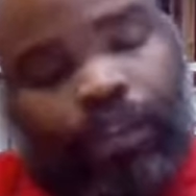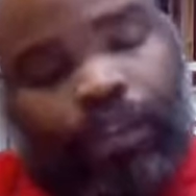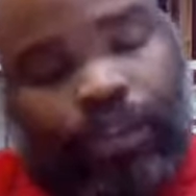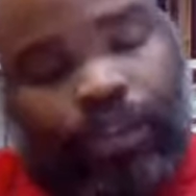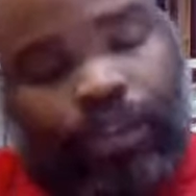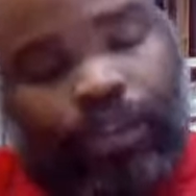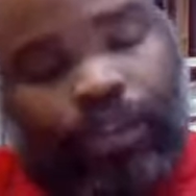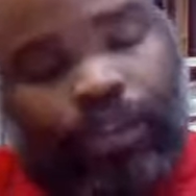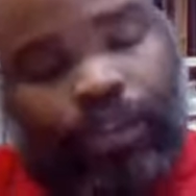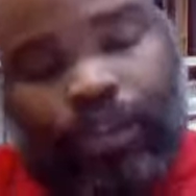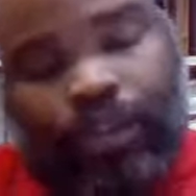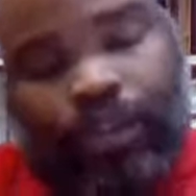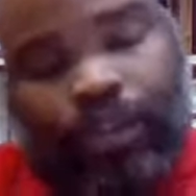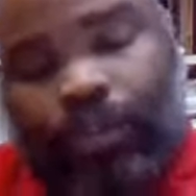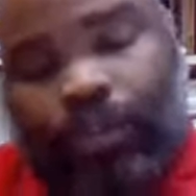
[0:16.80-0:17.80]
36.
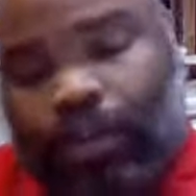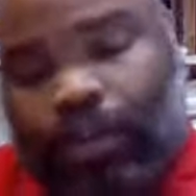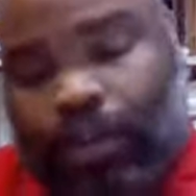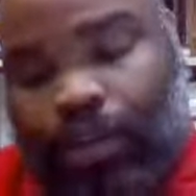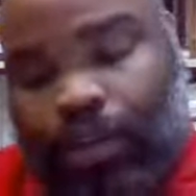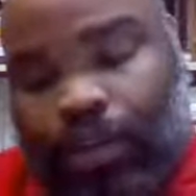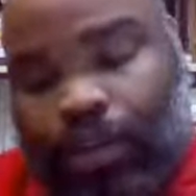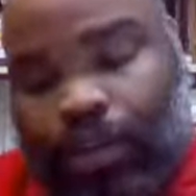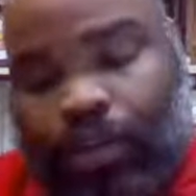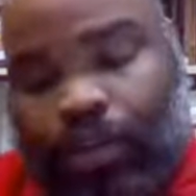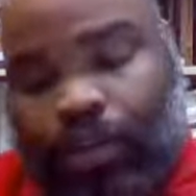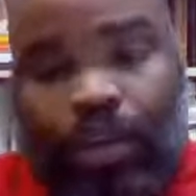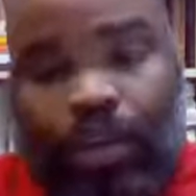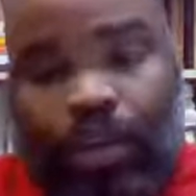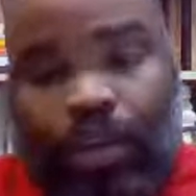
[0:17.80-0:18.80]

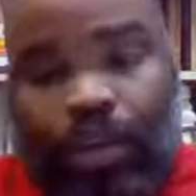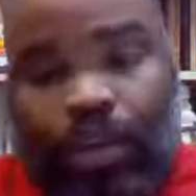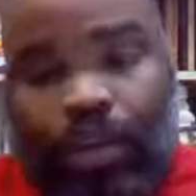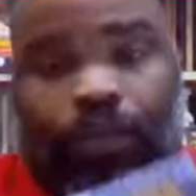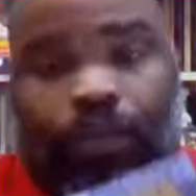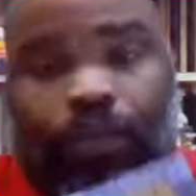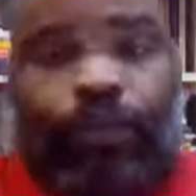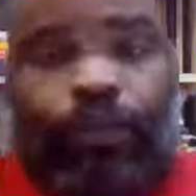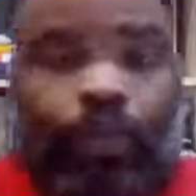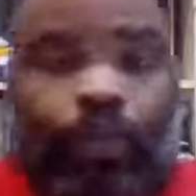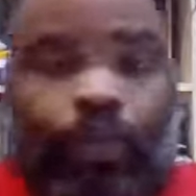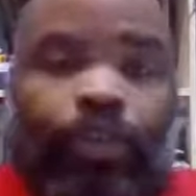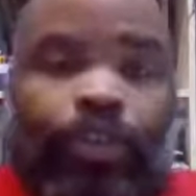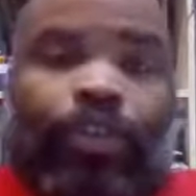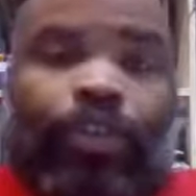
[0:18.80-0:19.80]
So we'll
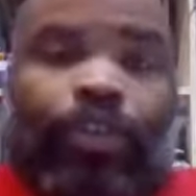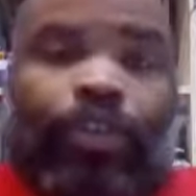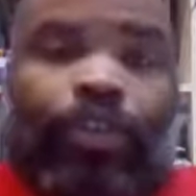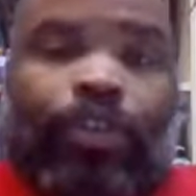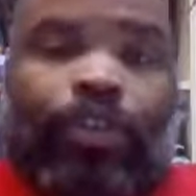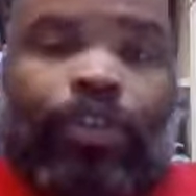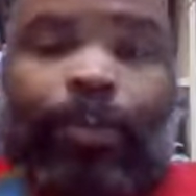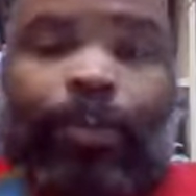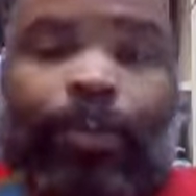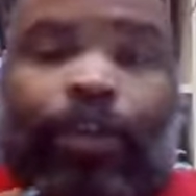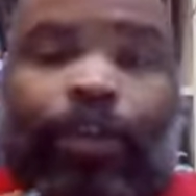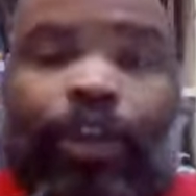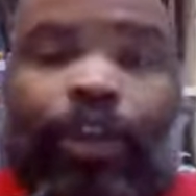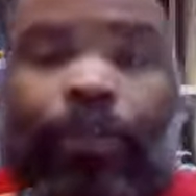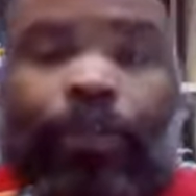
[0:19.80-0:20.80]
start off with the board
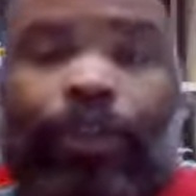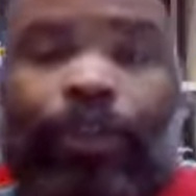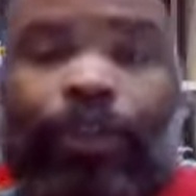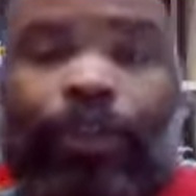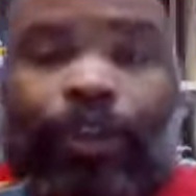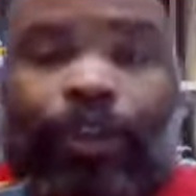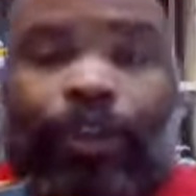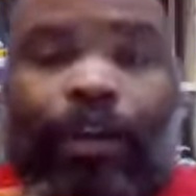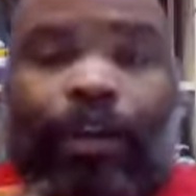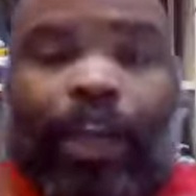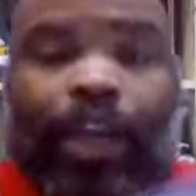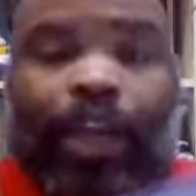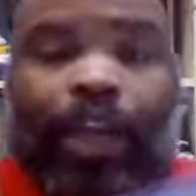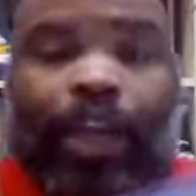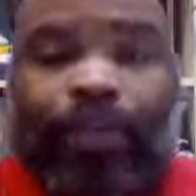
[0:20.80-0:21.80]
game with the card
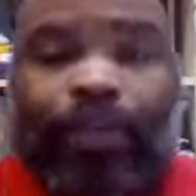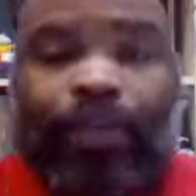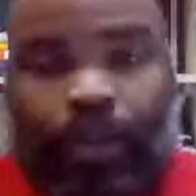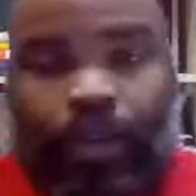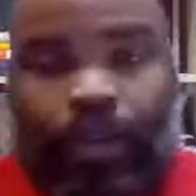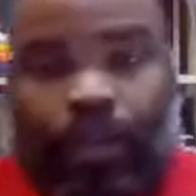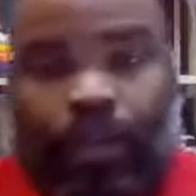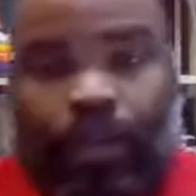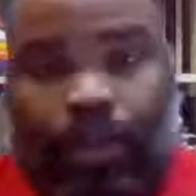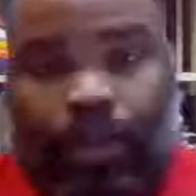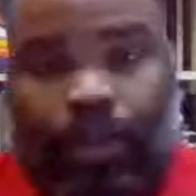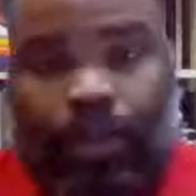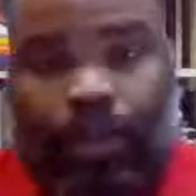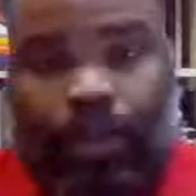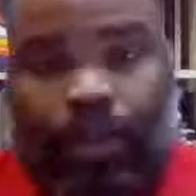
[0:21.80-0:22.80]
games.
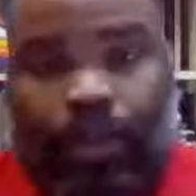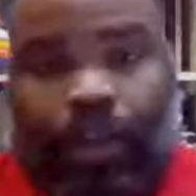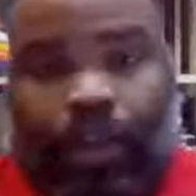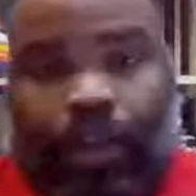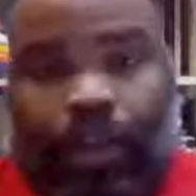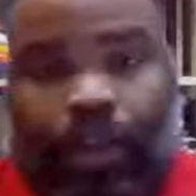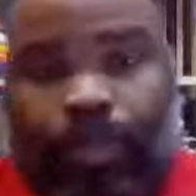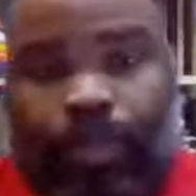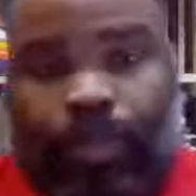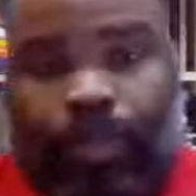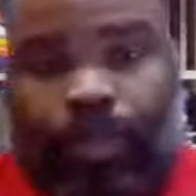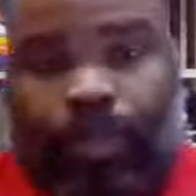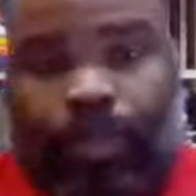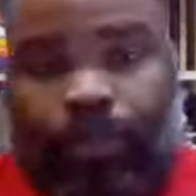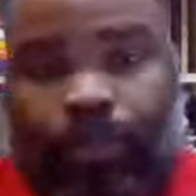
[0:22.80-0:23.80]
So I got Boss
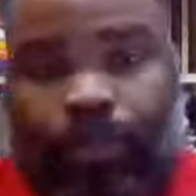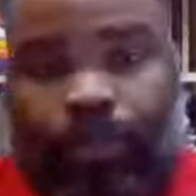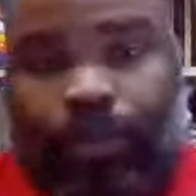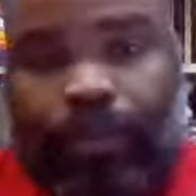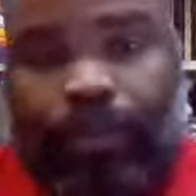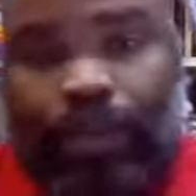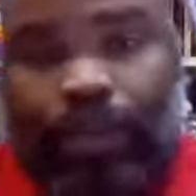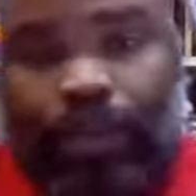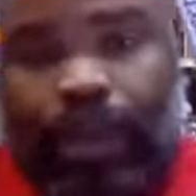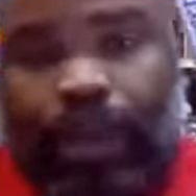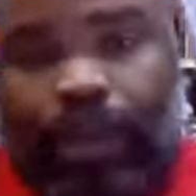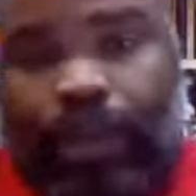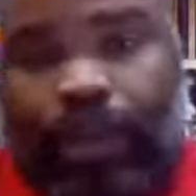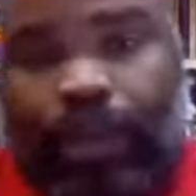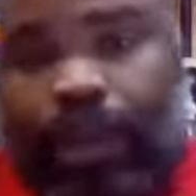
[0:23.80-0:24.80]
Monster in one
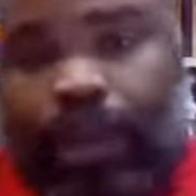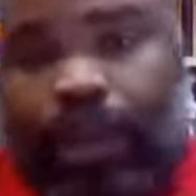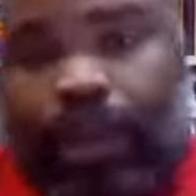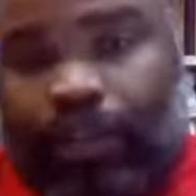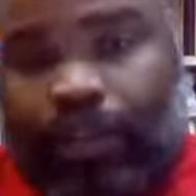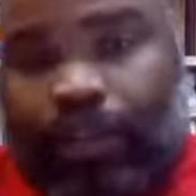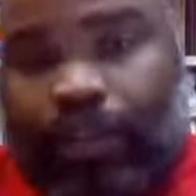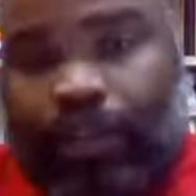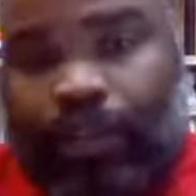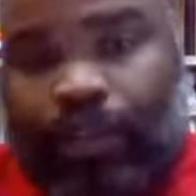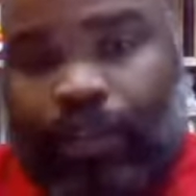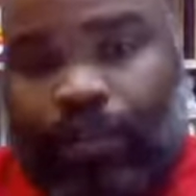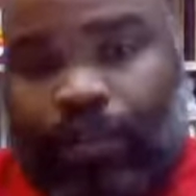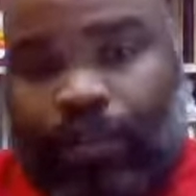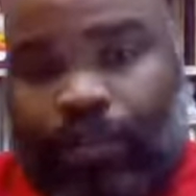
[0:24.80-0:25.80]
hand and the expansion.
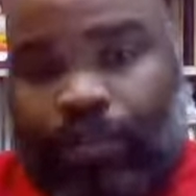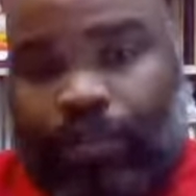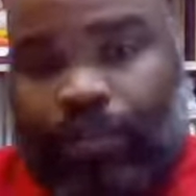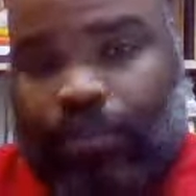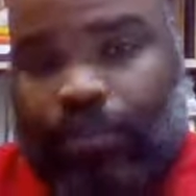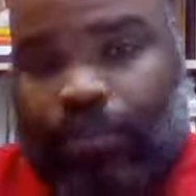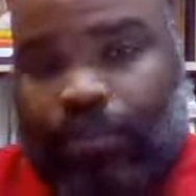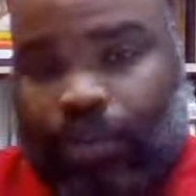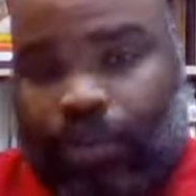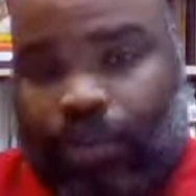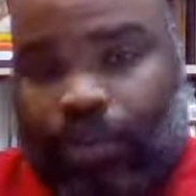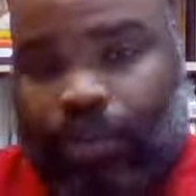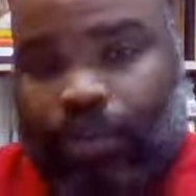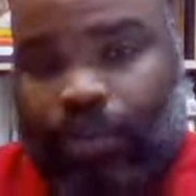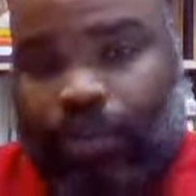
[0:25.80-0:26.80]
Pretty
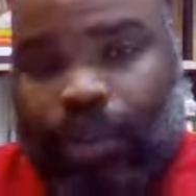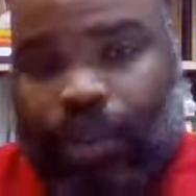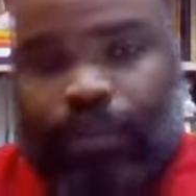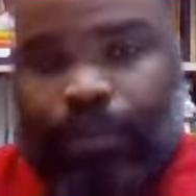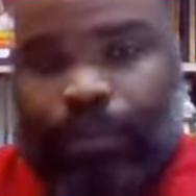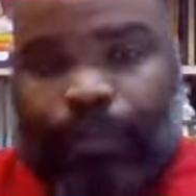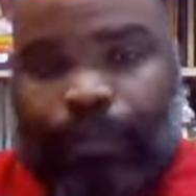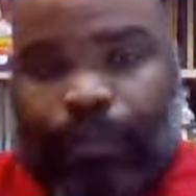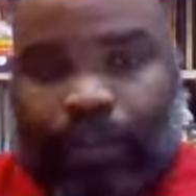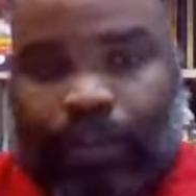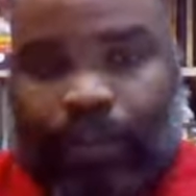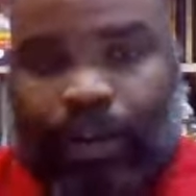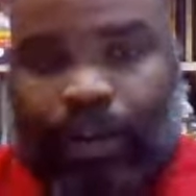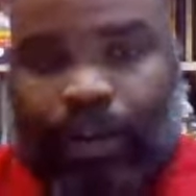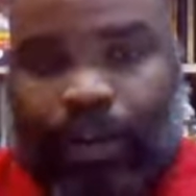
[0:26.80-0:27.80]
cool game based
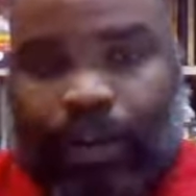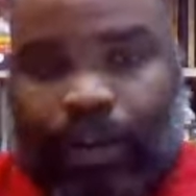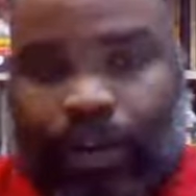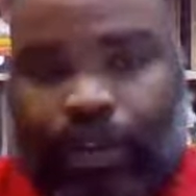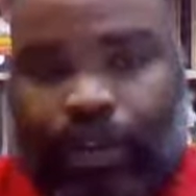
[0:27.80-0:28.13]
off of